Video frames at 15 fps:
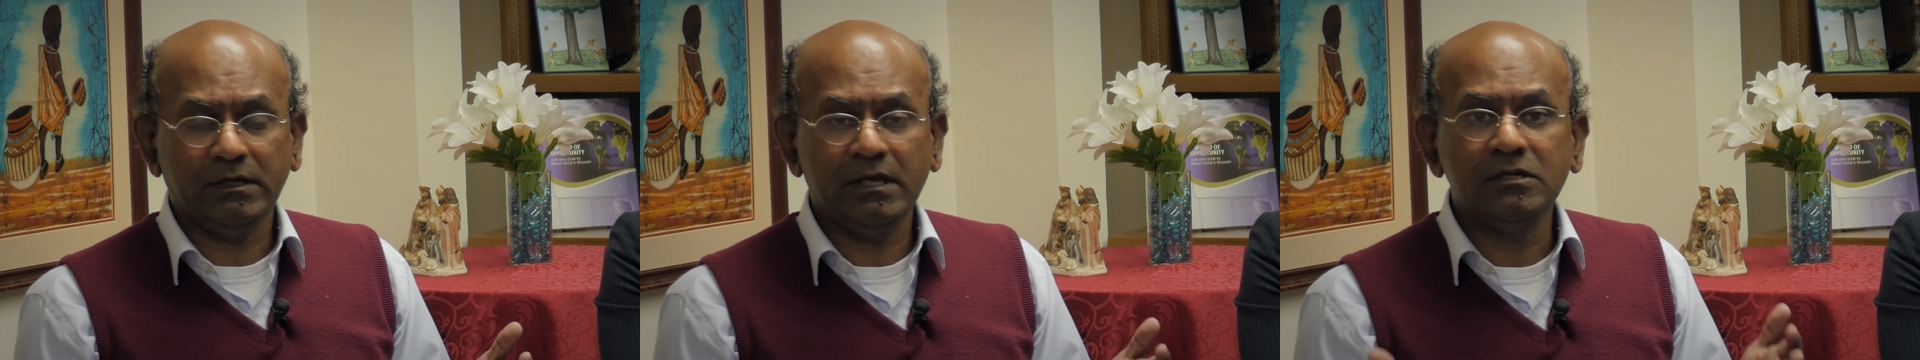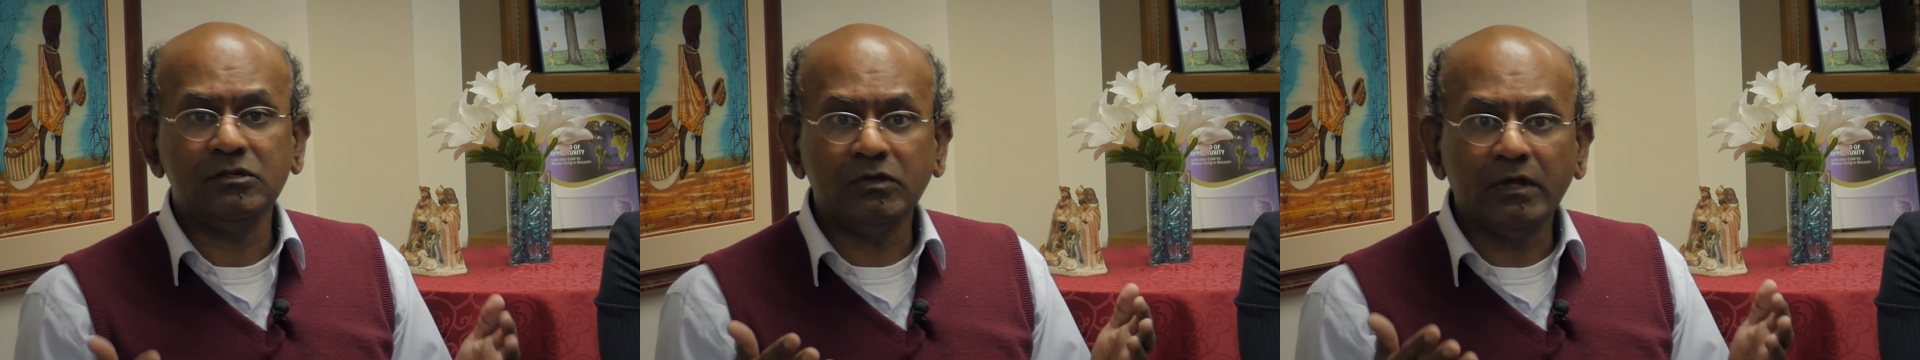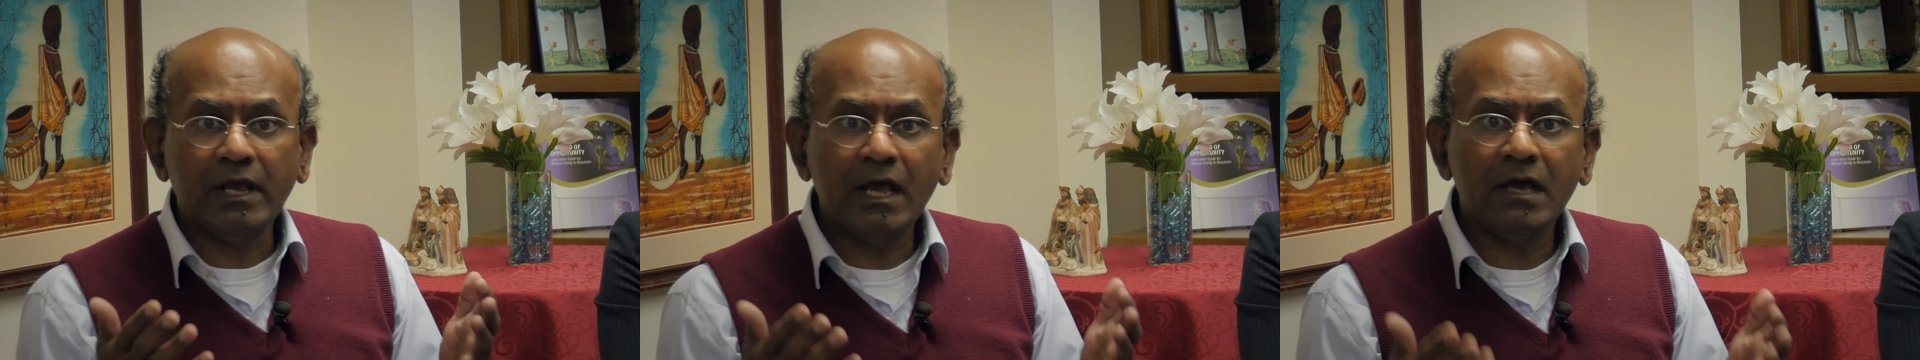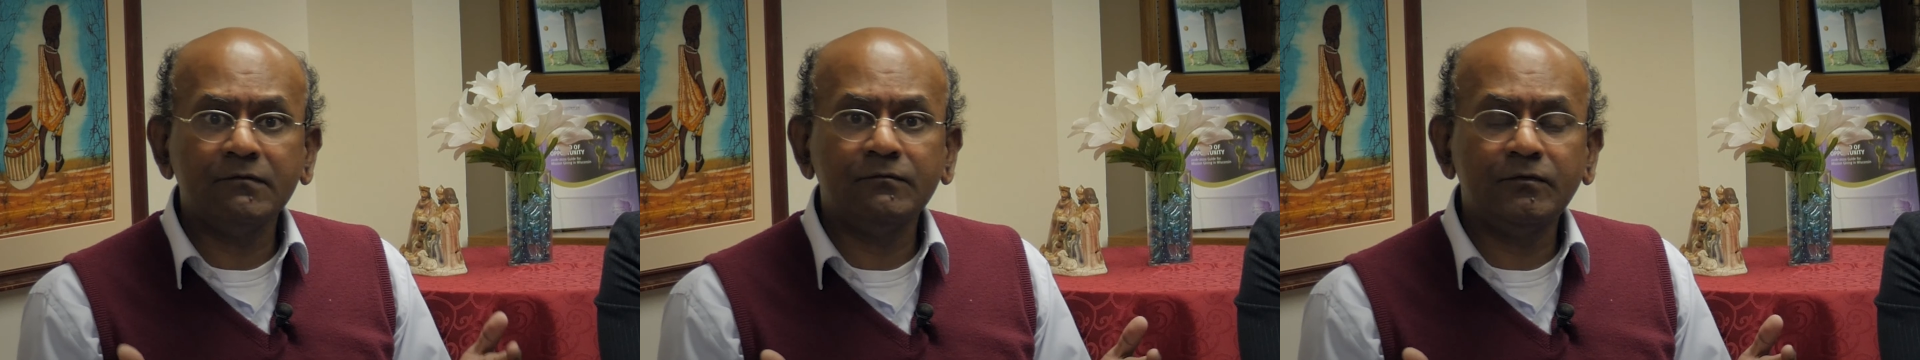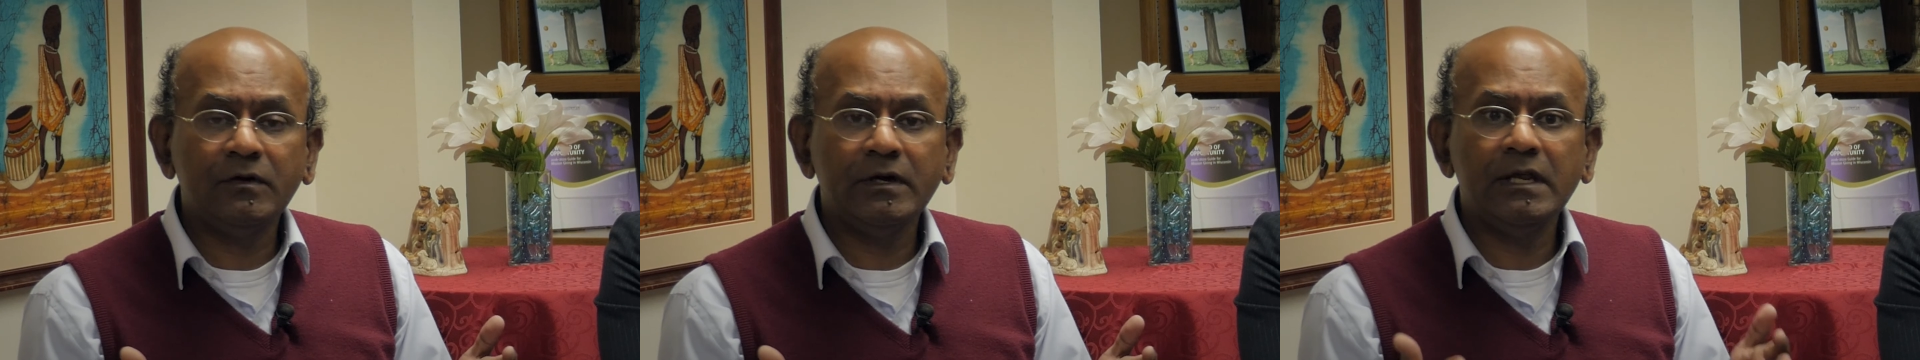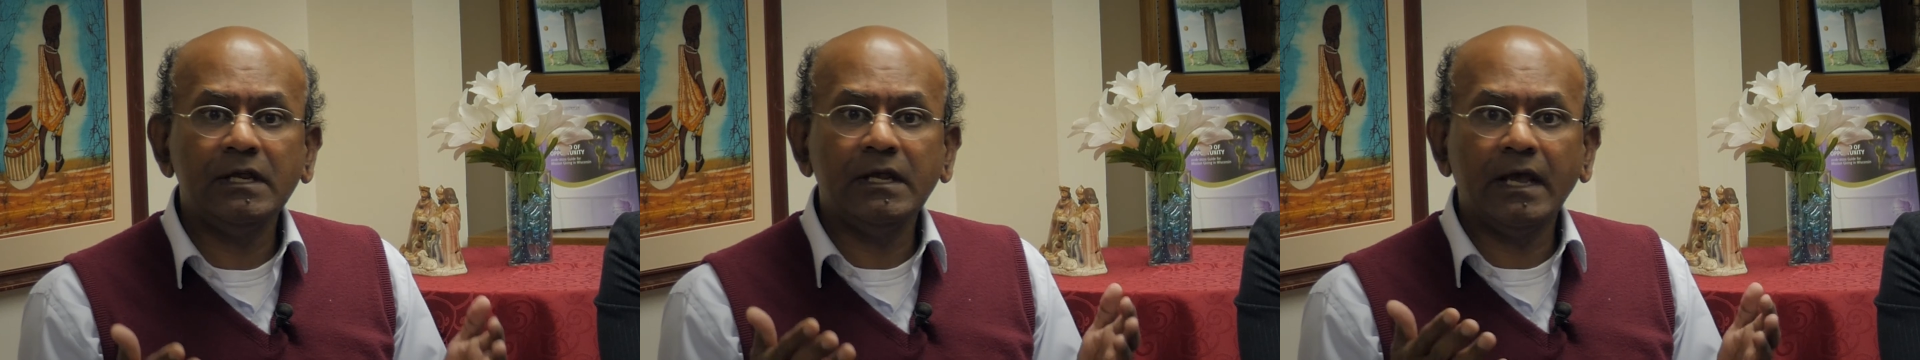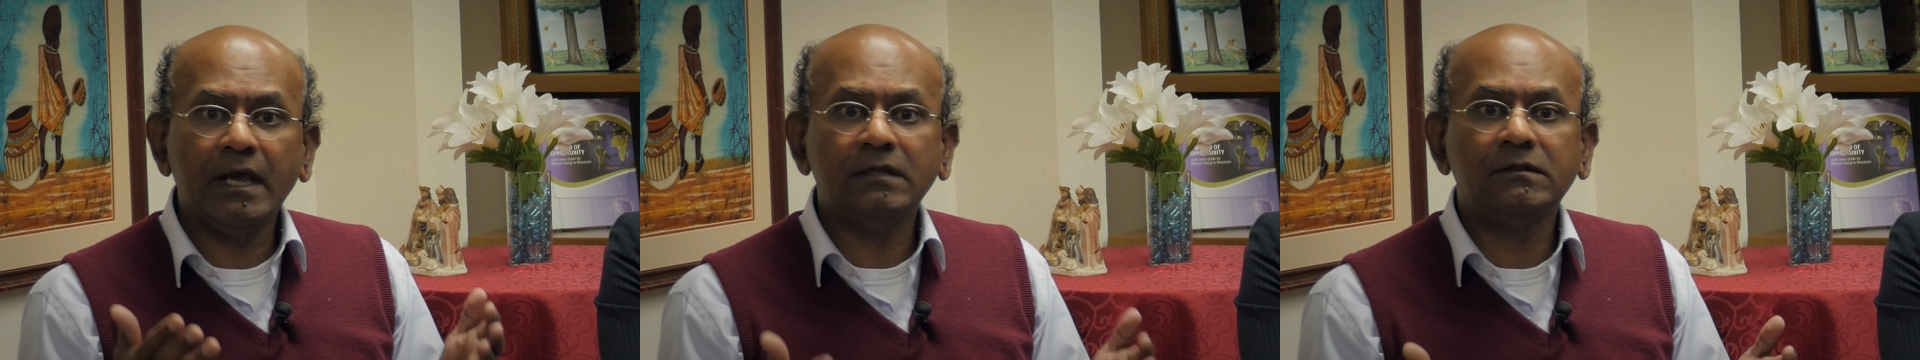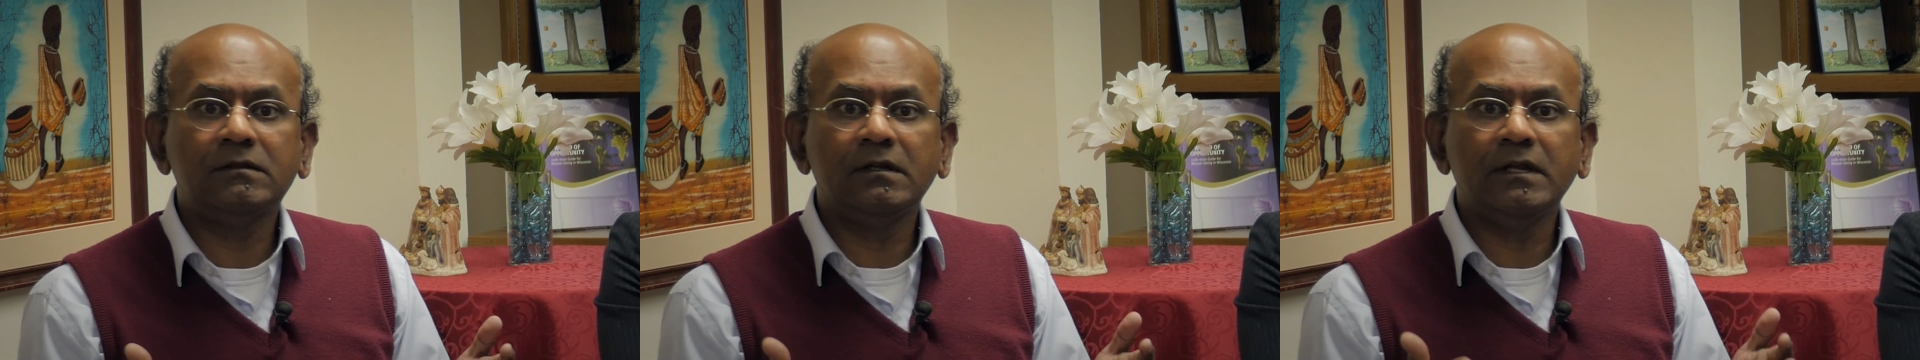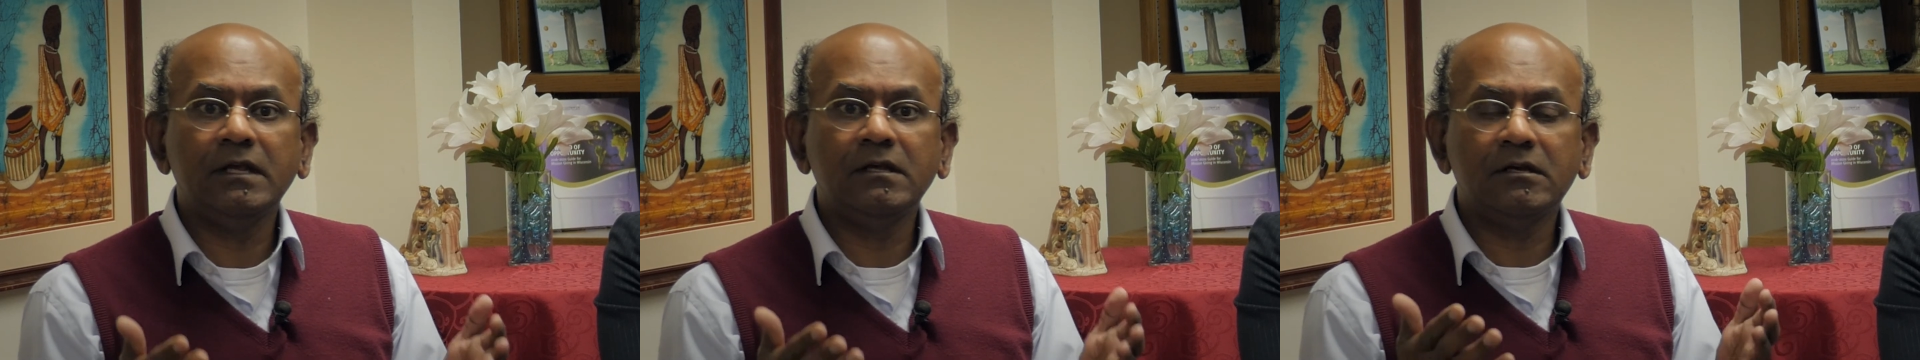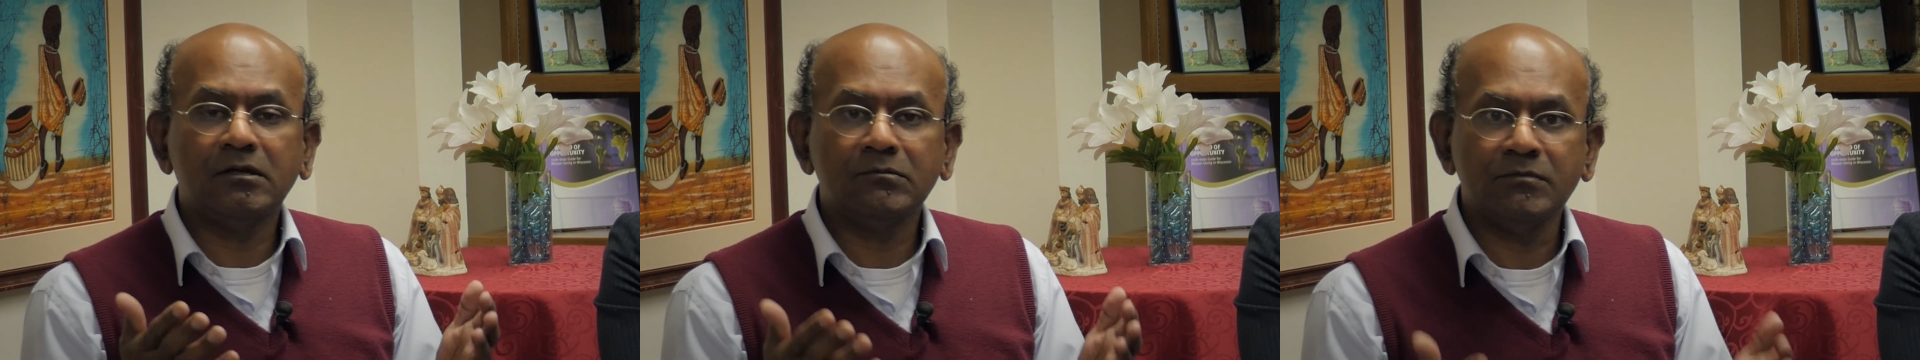into every
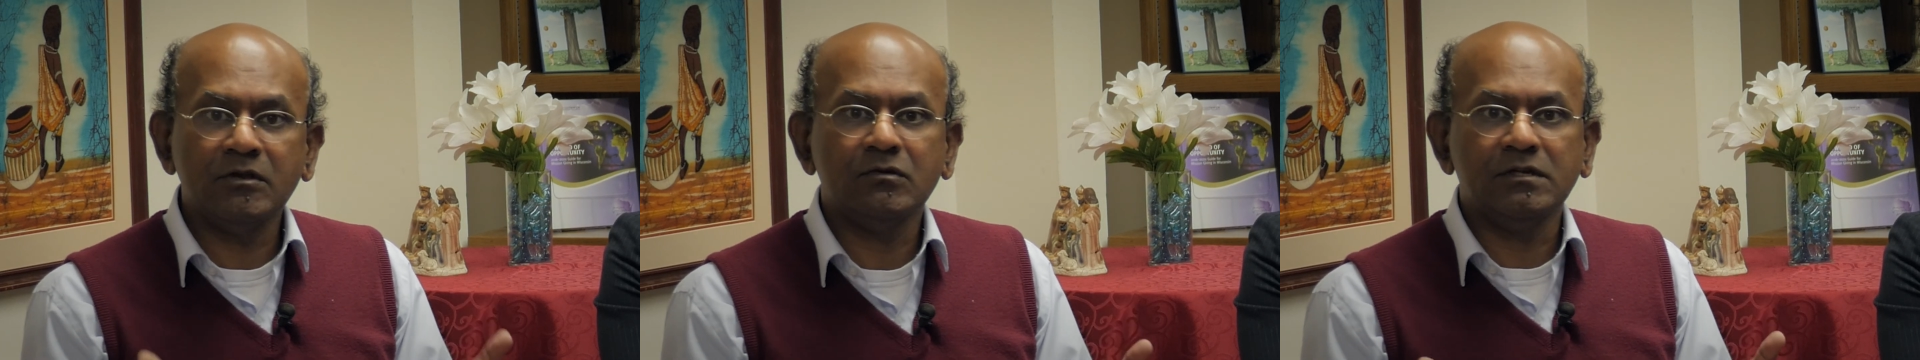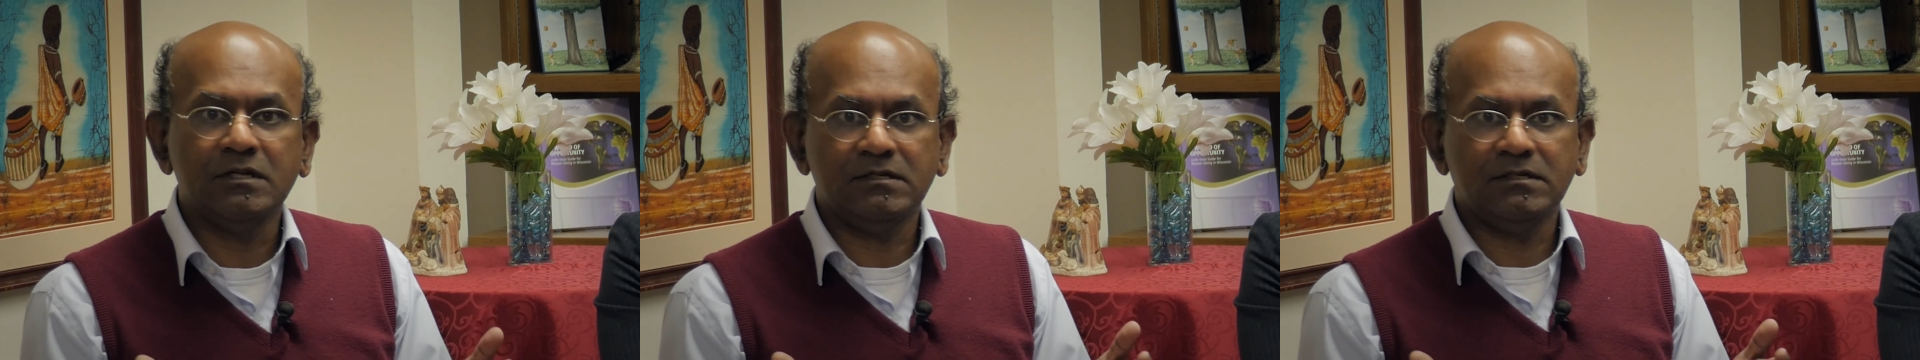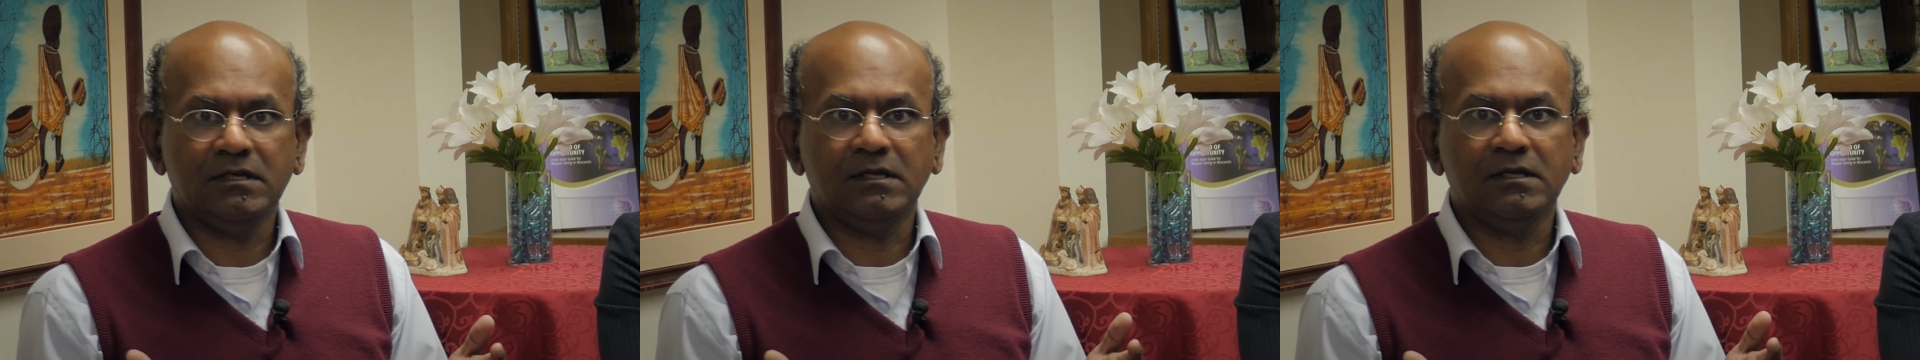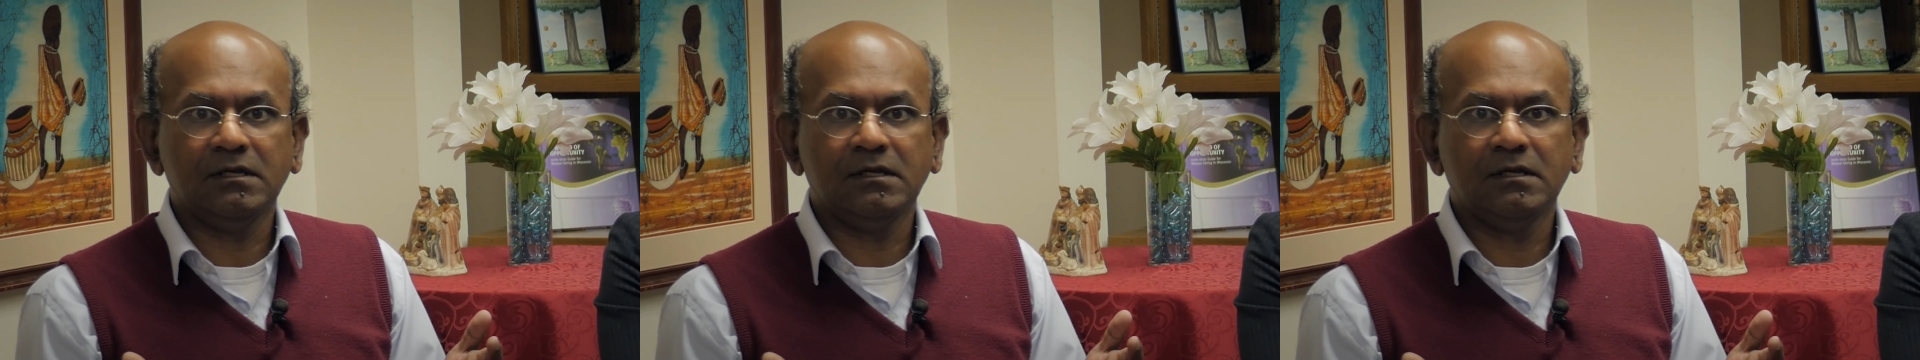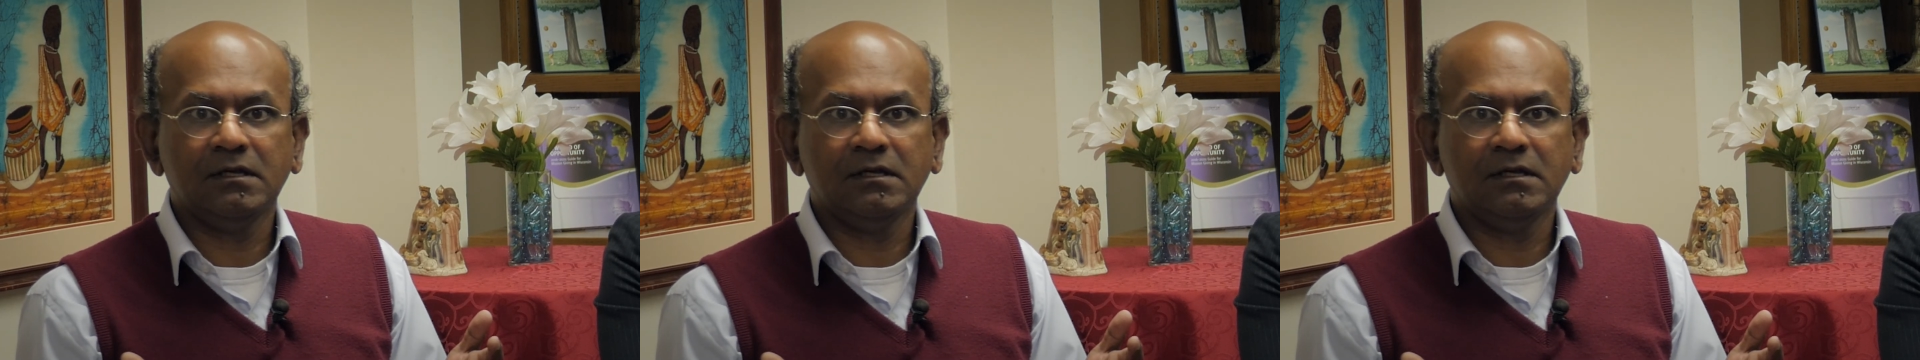ethnic community,